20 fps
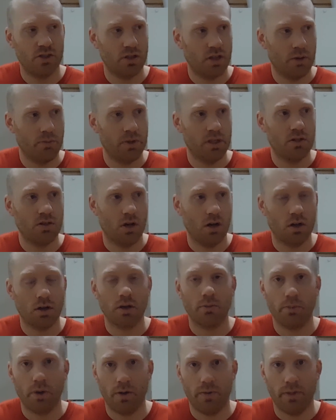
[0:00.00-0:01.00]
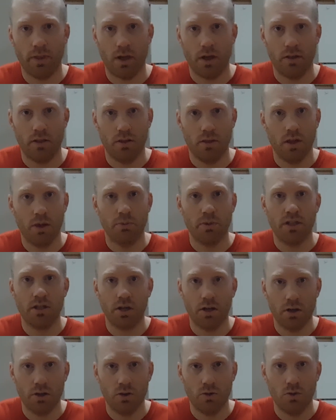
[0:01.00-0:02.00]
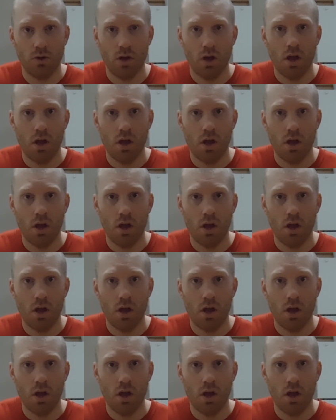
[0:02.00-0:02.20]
Let me talk about that. Let me tell you,